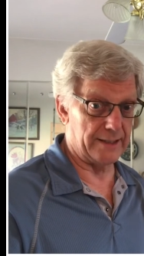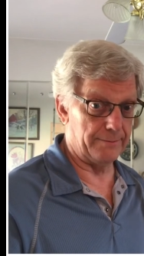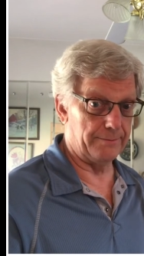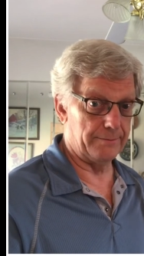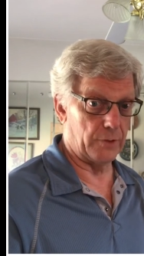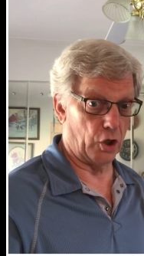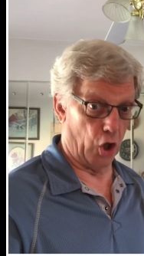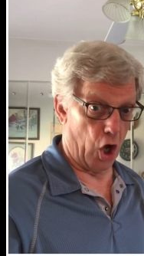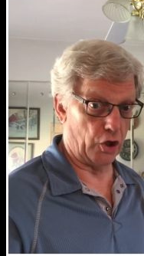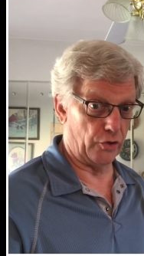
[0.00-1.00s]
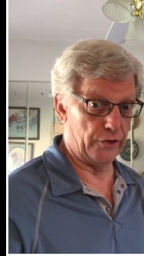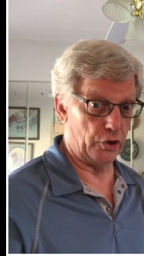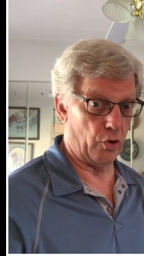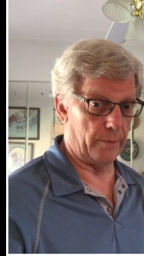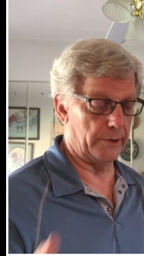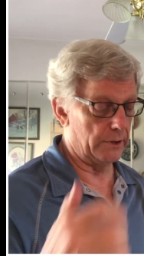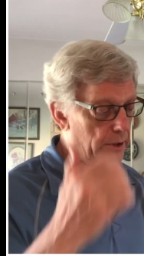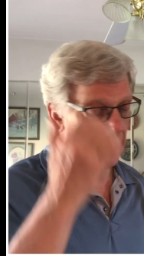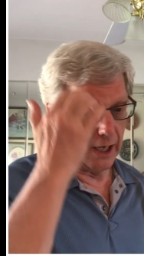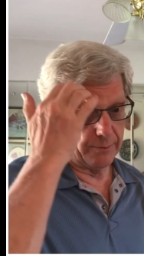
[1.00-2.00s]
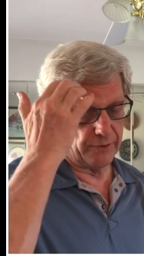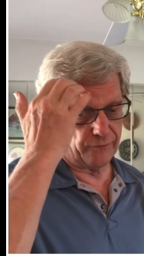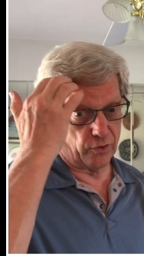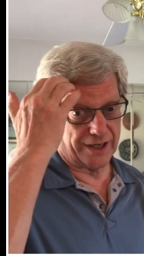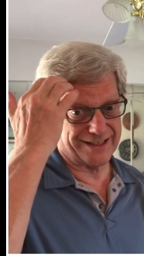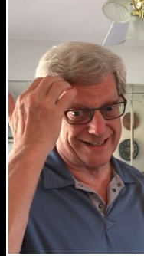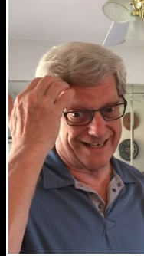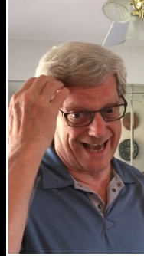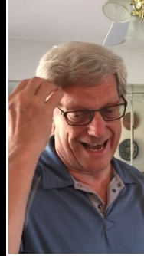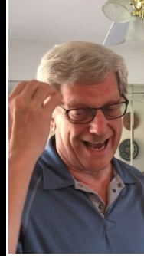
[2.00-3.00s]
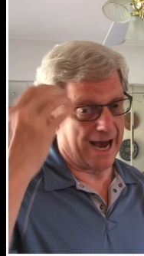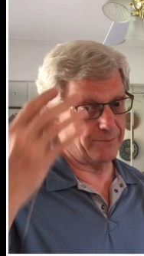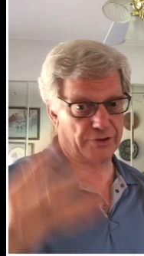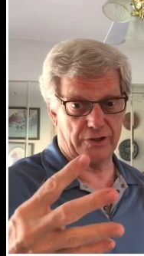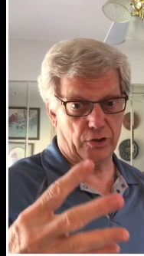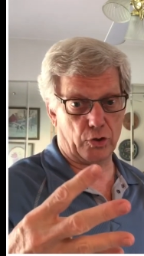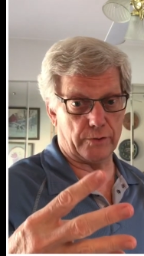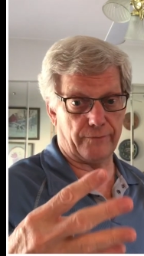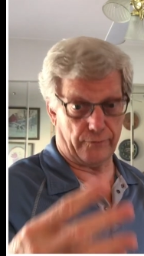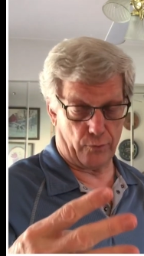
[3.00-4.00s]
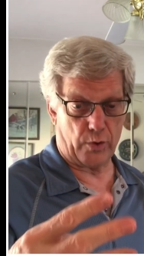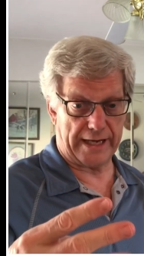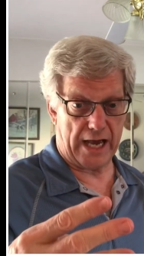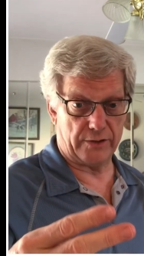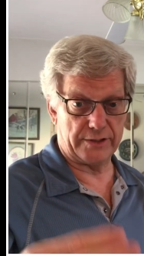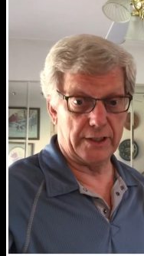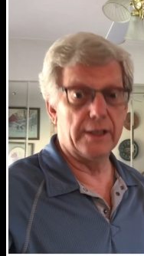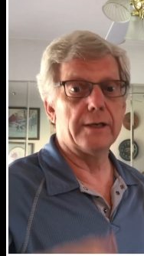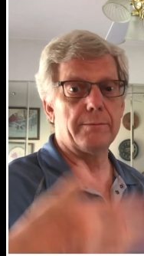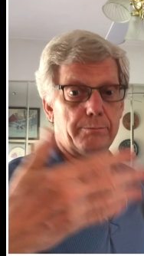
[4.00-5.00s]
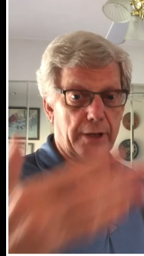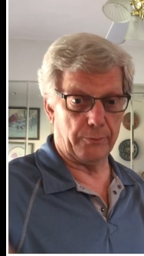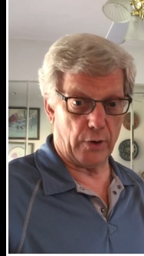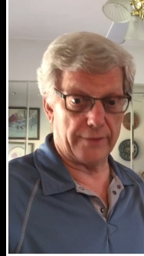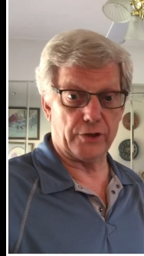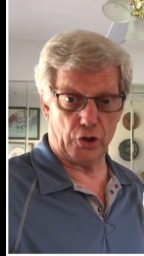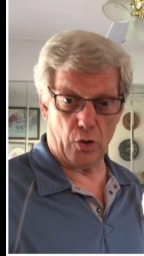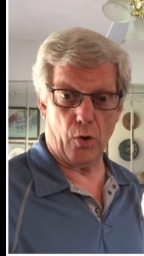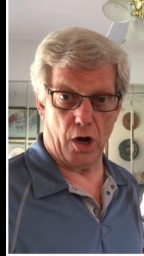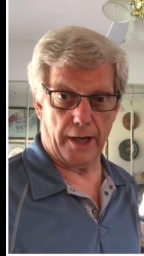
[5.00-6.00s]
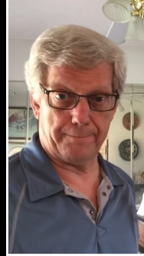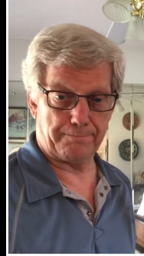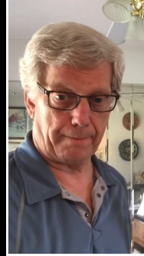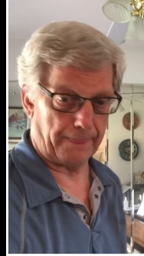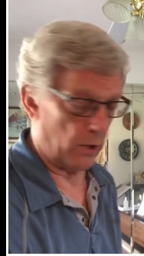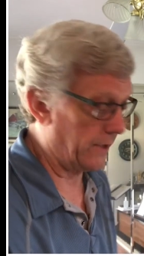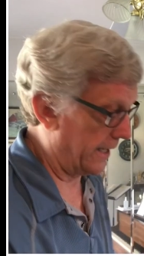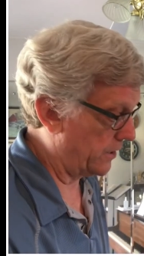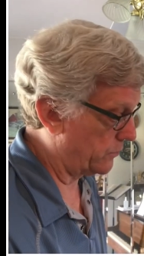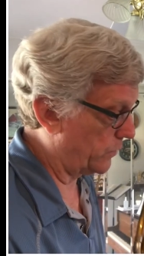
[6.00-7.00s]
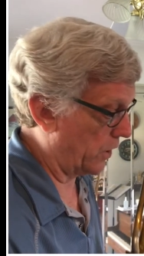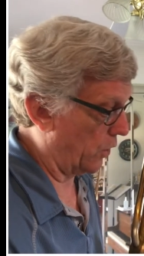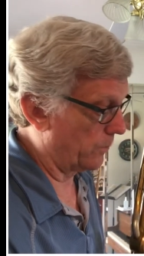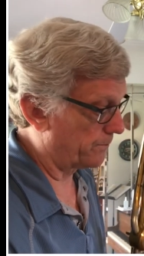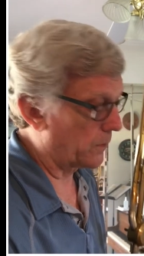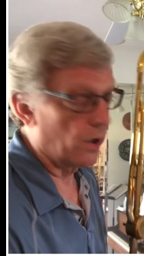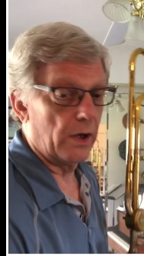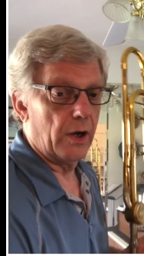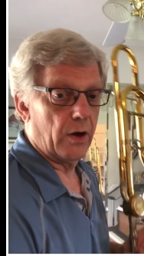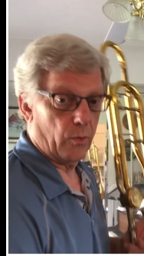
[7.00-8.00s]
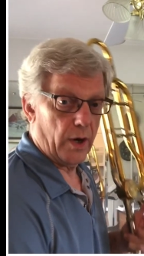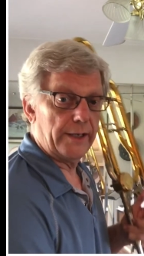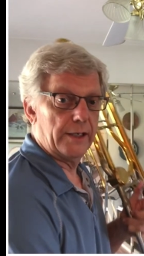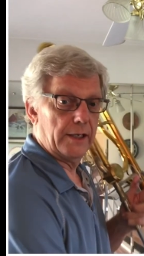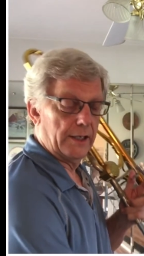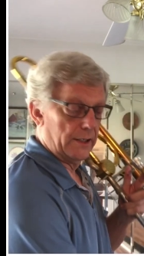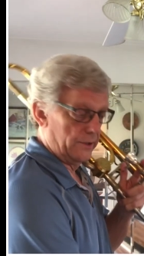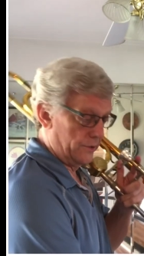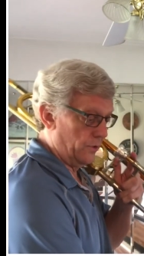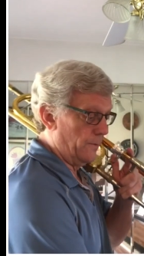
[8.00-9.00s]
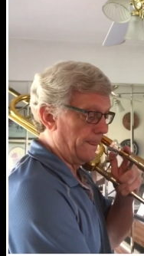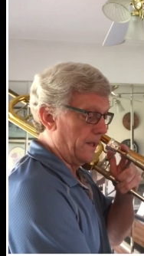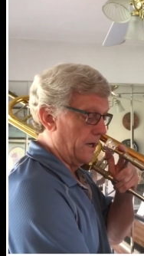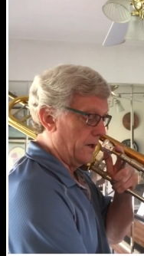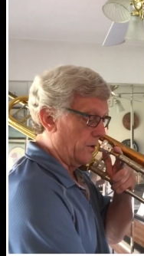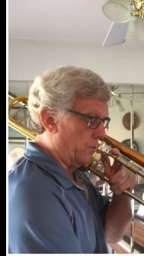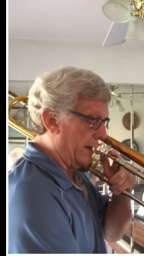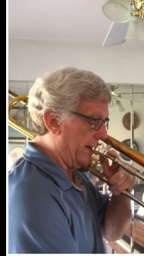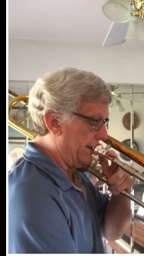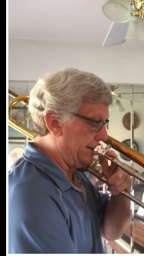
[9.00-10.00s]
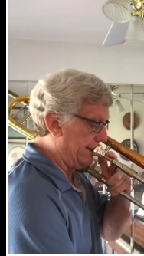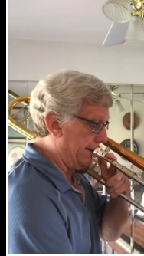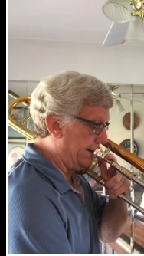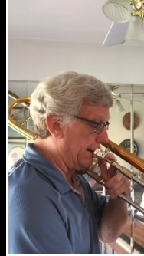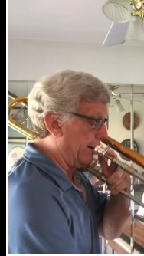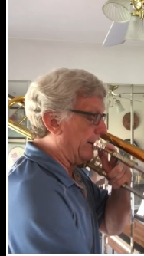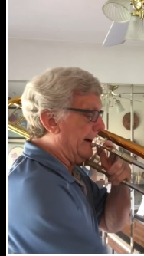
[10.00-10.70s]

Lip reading: them longer than normal. But for us today, I'm just going to hold it for 4 counts, big breath, and go on. Okay, here we go. 1, 2, ready, go.